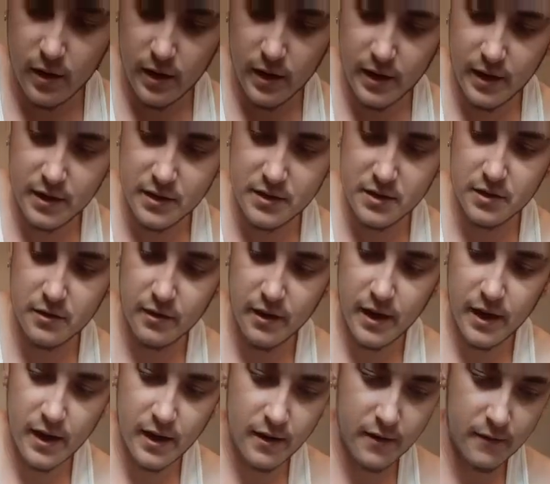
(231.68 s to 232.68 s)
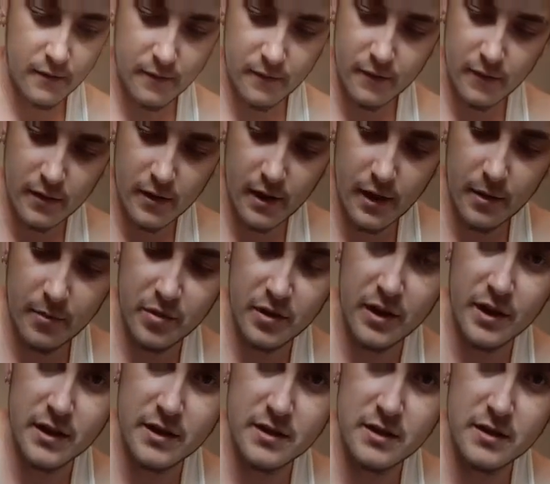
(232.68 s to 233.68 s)
Okay, so I
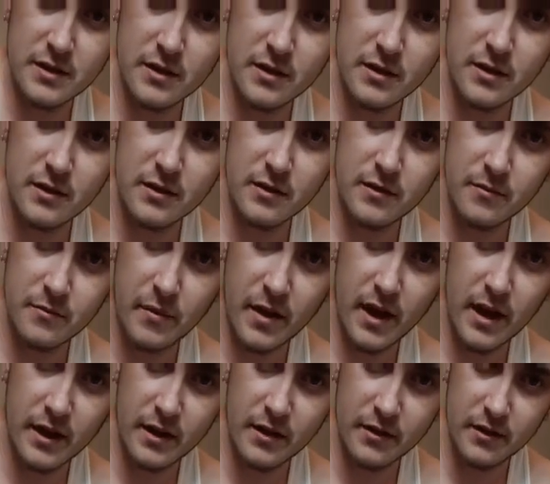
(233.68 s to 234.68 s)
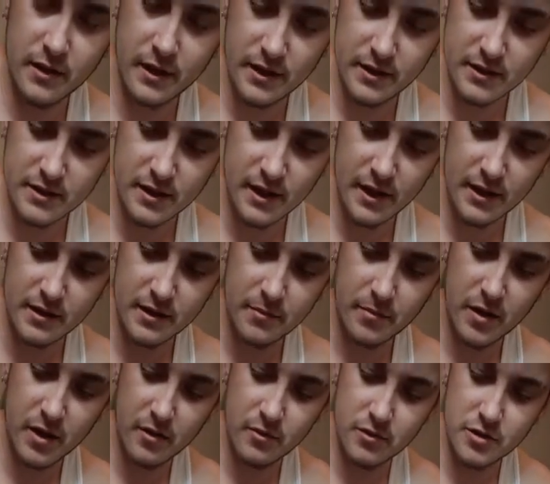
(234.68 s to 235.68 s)
placed the packer inside the
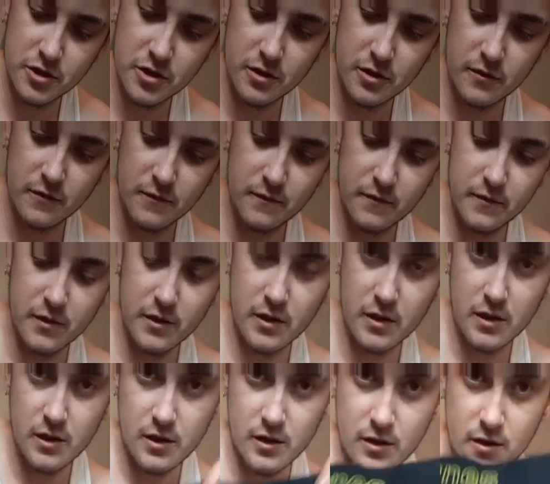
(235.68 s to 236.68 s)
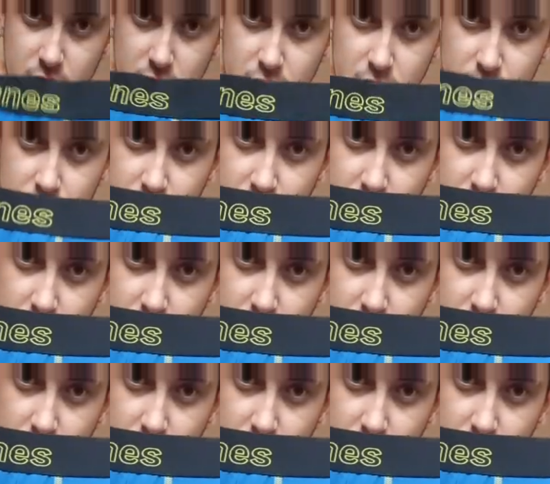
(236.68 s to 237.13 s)
pouch of the